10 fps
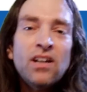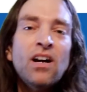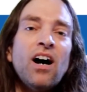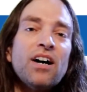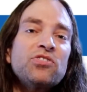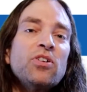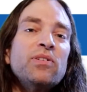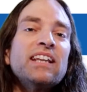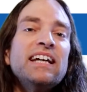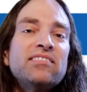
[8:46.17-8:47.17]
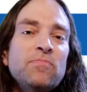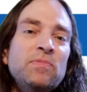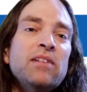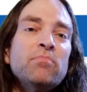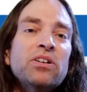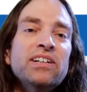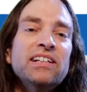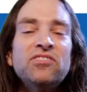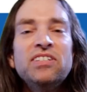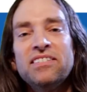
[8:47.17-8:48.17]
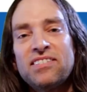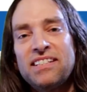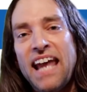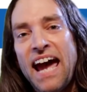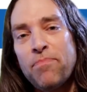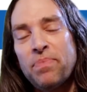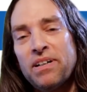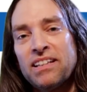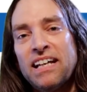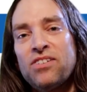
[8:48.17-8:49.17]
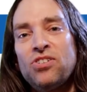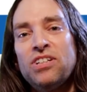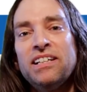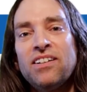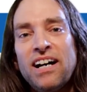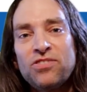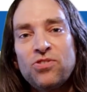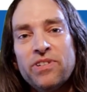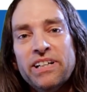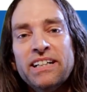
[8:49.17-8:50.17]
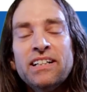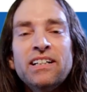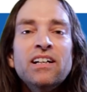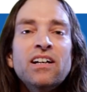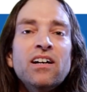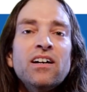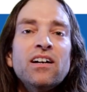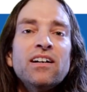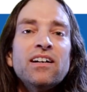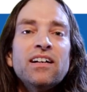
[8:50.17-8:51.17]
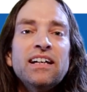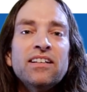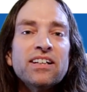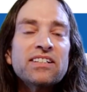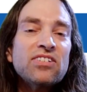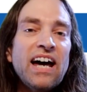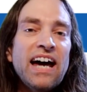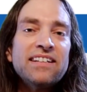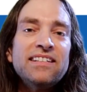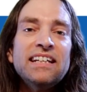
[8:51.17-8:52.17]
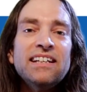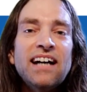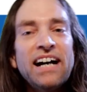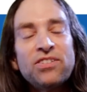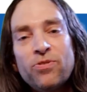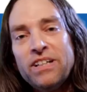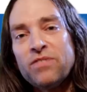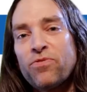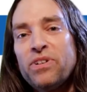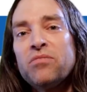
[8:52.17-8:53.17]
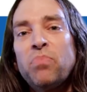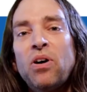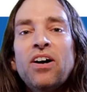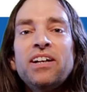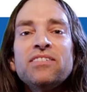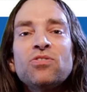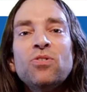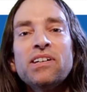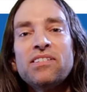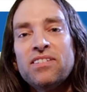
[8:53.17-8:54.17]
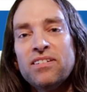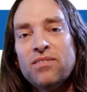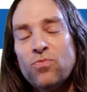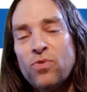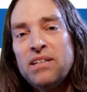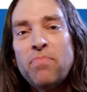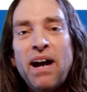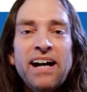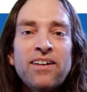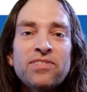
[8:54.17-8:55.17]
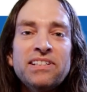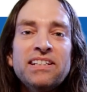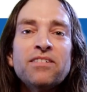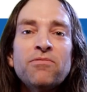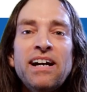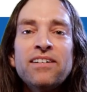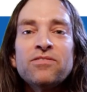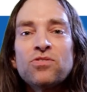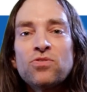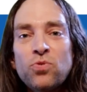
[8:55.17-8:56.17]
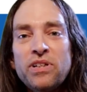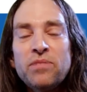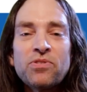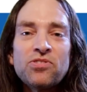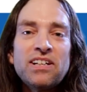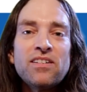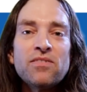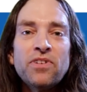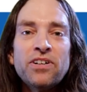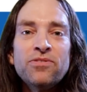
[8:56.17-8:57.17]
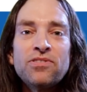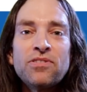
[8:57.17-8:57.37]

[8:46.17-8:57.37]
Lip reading: Also in late September is the snap election in Austria. It looks like the Austrian Freedom Party is going to rebound and get around 20% of the vote.